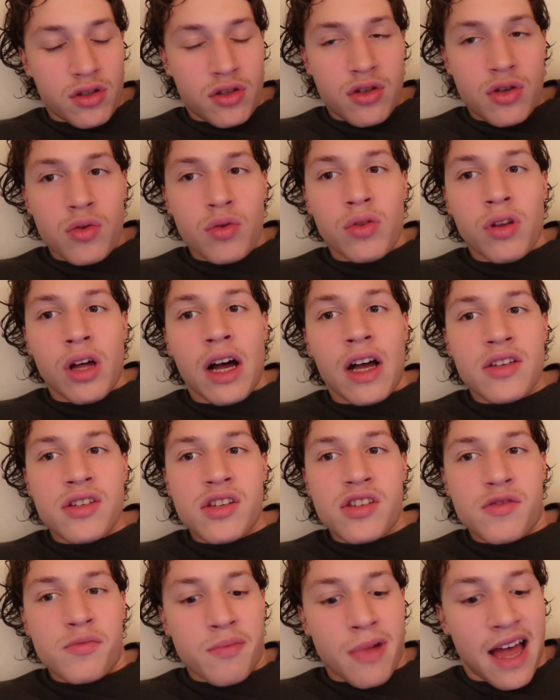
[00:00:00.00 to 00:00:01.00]
two
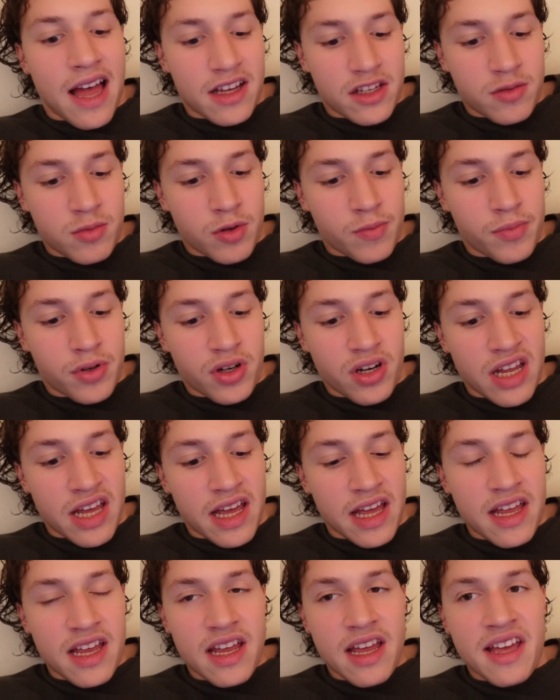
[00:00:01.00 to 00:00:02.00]
losses maximum per
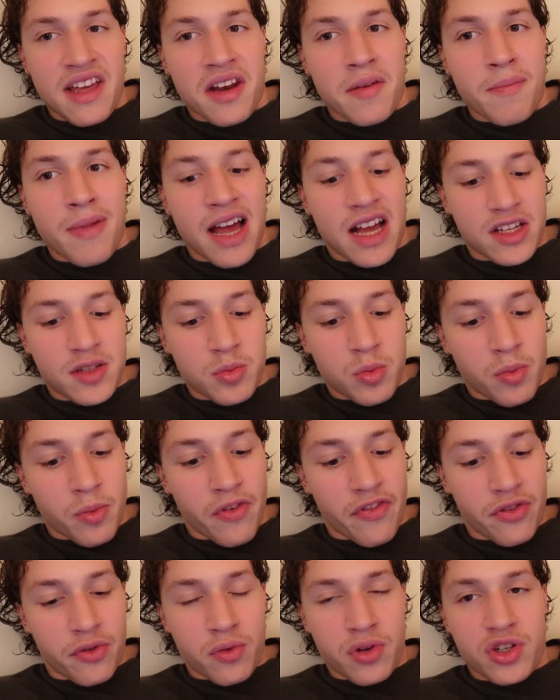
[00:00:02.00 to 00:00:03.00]
day, and a maximum
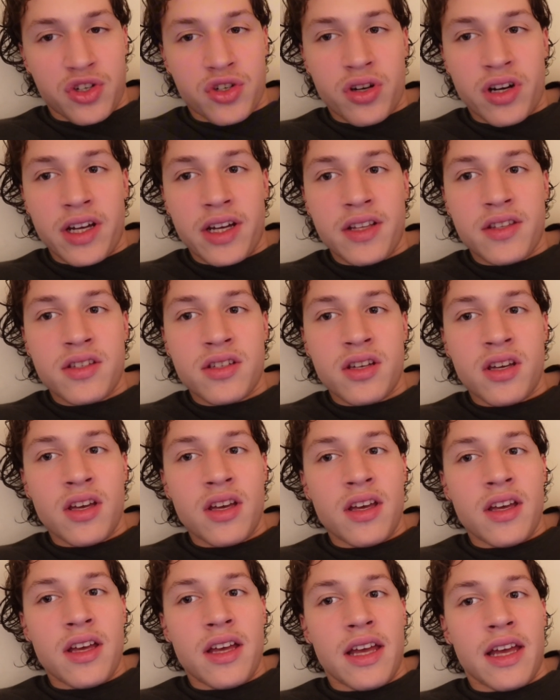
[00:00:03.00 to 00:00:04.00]
of three trades,
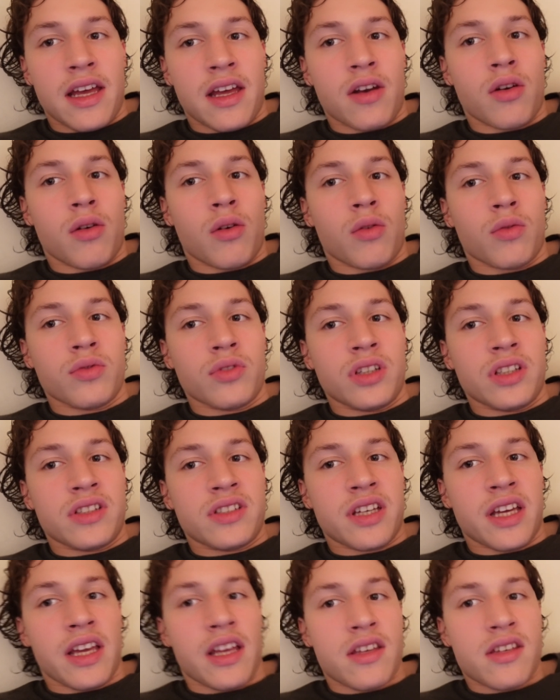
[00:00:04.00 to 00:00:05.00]
and only
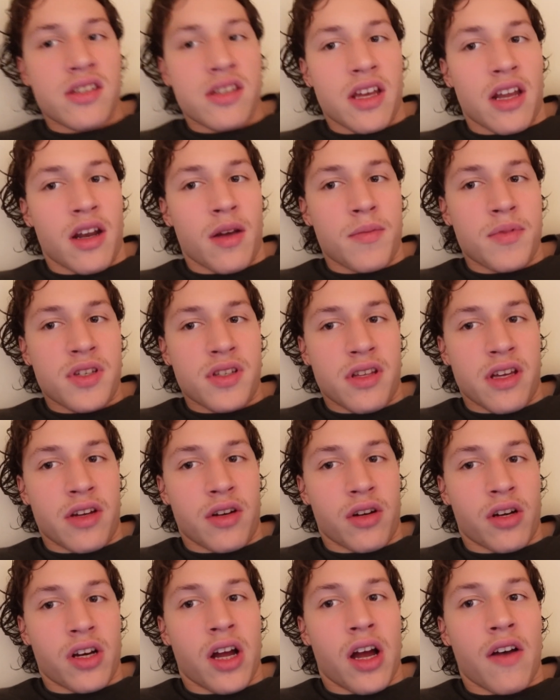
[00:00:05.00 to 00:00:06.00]
take setups that
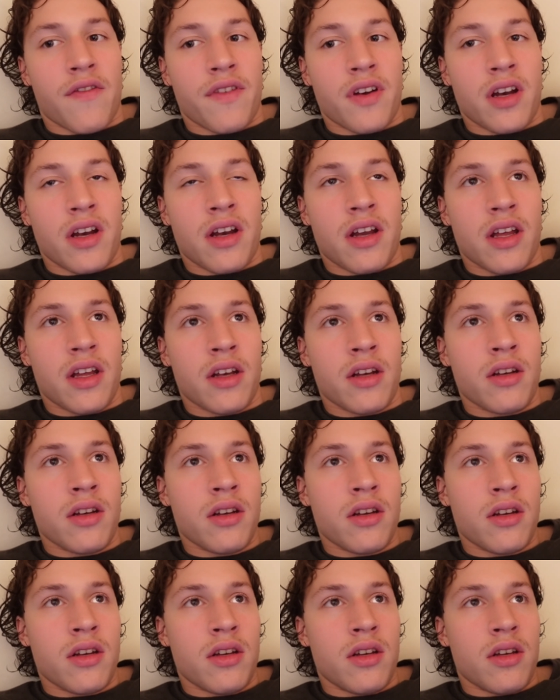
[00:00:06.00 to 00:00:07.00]
you're confident in.
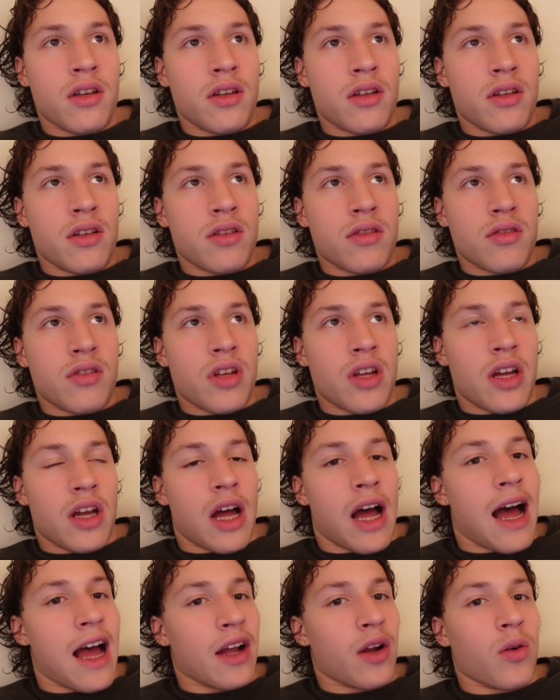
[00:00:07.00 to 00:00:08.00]

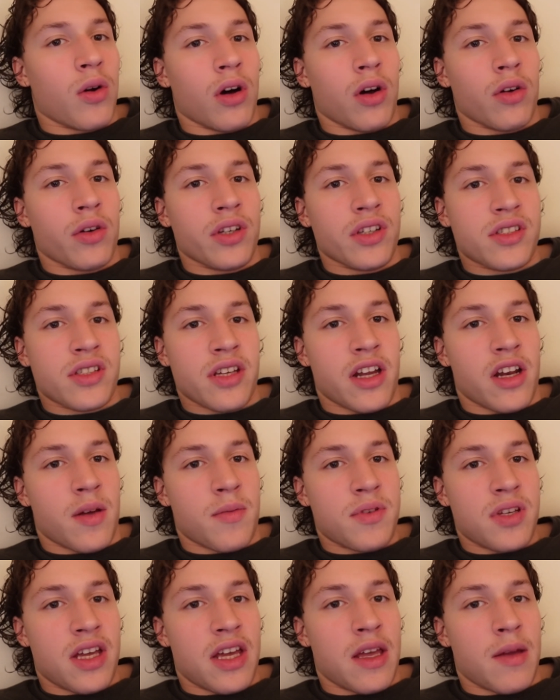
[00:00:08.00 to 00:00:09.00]
High quality
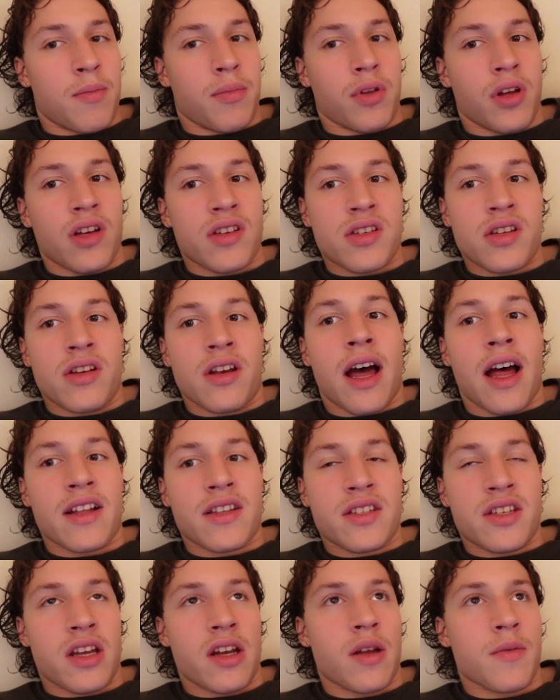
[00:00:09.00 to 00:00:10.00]
setups, A plus,
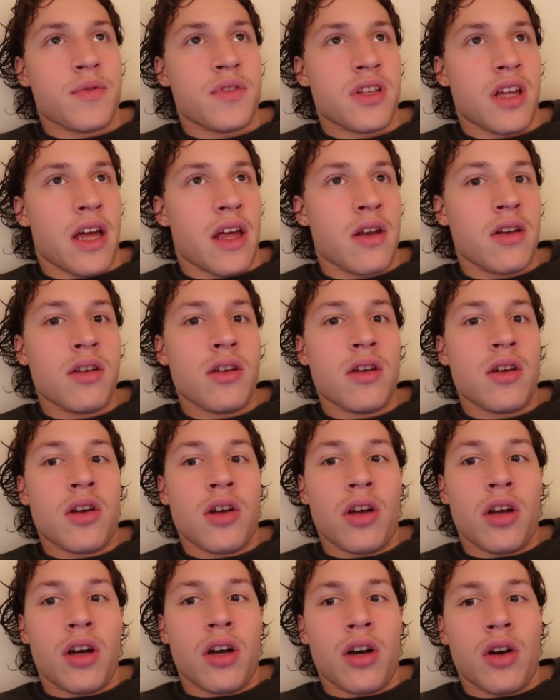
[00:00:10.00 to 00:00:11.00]
not setups that,
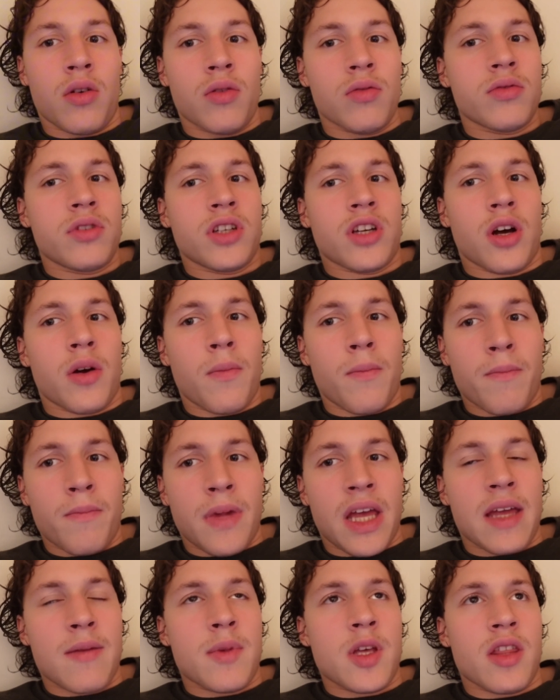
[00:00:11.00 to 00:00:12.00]
oh, you know,
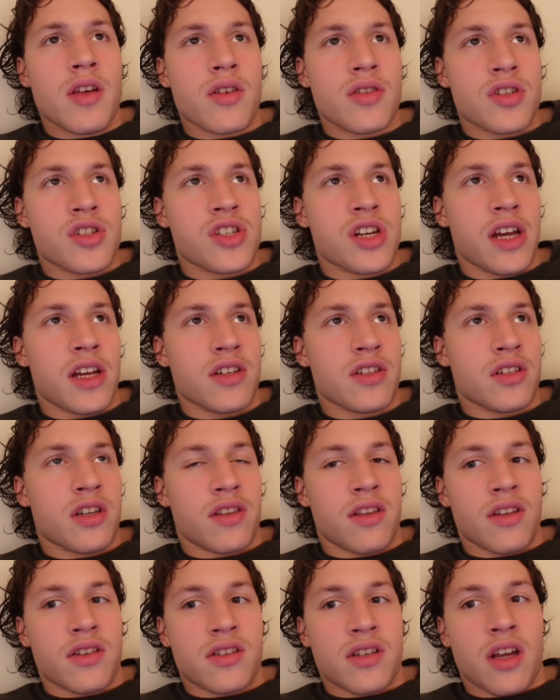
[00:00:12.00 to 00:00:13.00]
maybe there's a chance
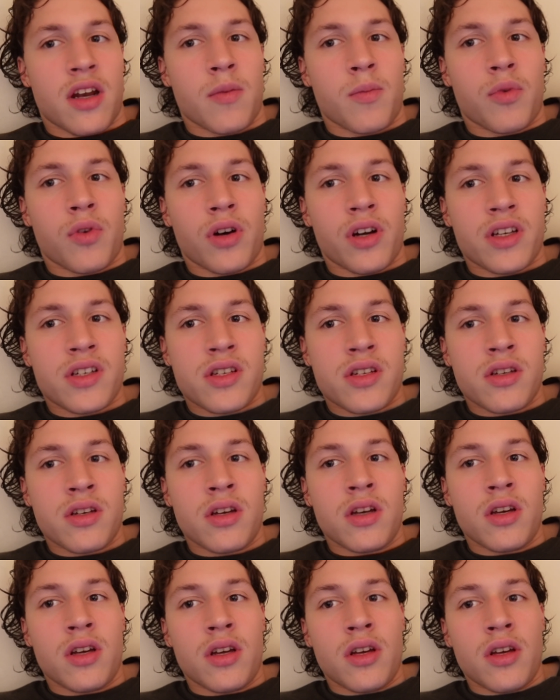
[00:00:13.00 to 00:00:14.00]
that this setup works.
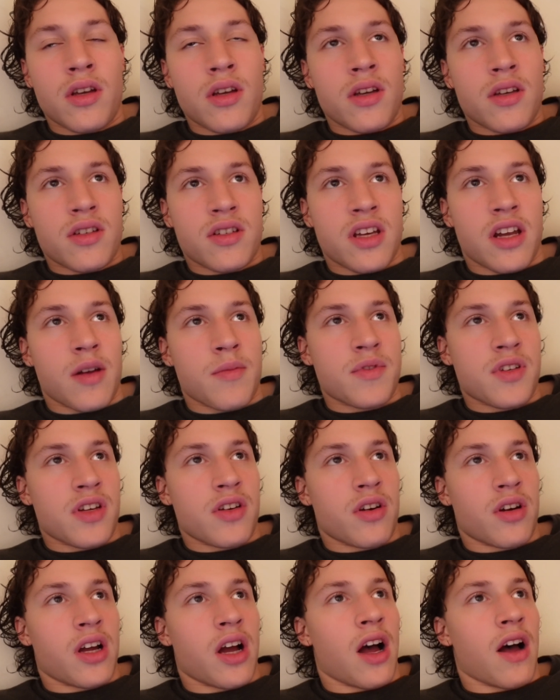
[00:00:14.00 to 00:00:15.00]
Setups that
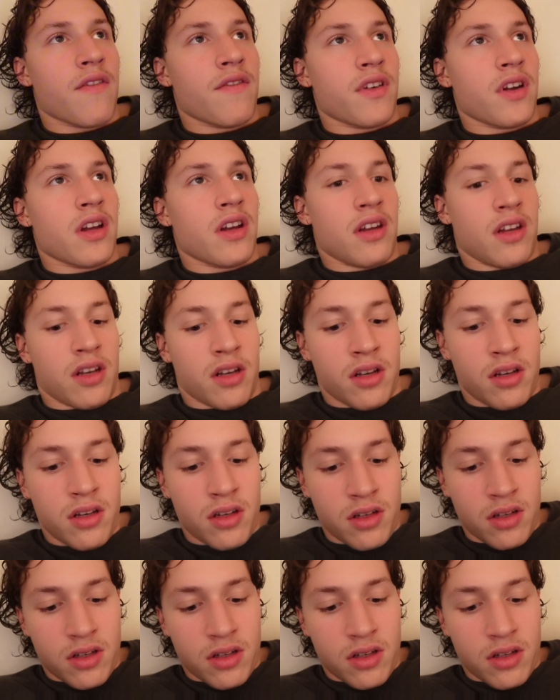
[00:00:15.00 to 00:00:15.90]
you're confident in,